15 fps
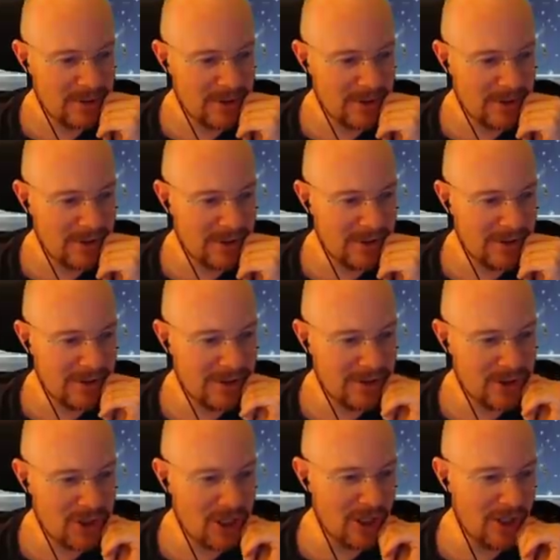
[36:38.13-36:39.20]

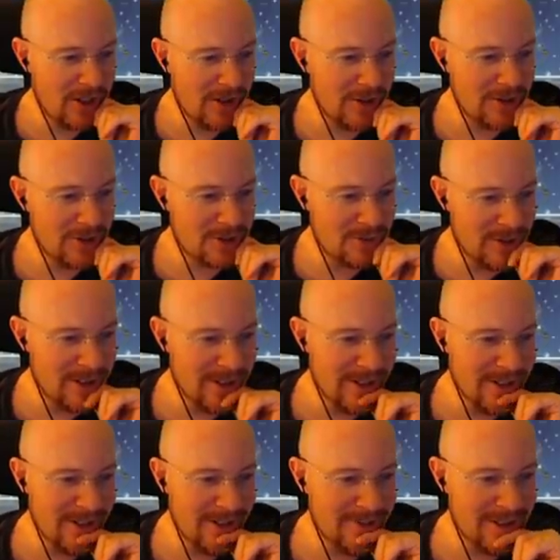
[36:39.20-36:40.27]
Uh, Charge
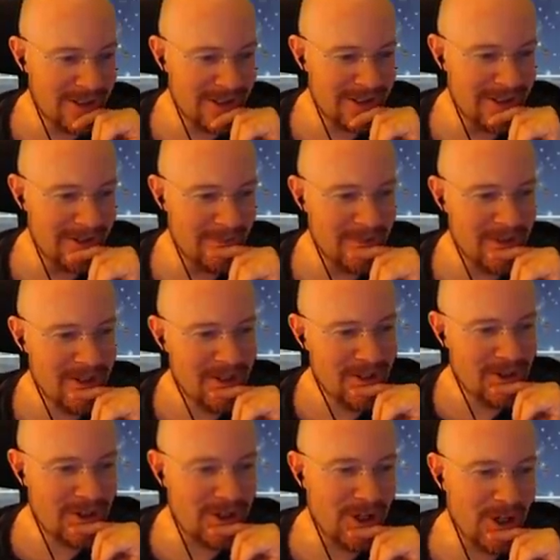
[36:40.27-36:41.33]
Raid. What's up?
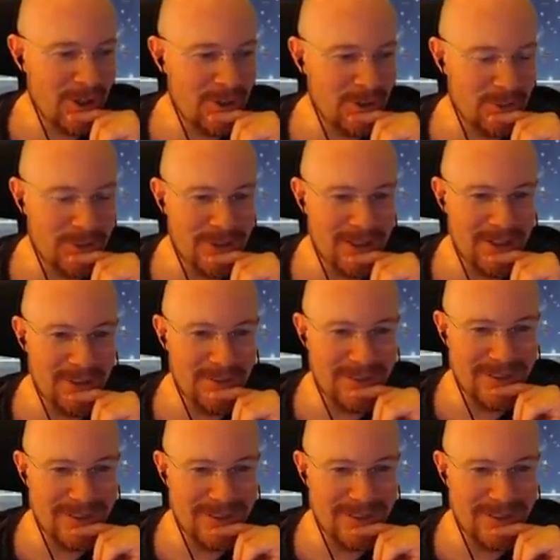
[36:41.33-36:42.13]
The Korean.